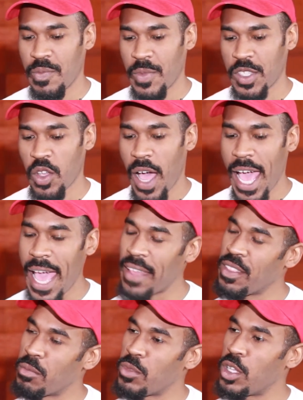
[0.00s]
So I had
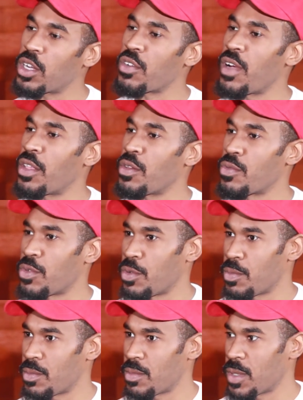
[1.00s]
them look around the room,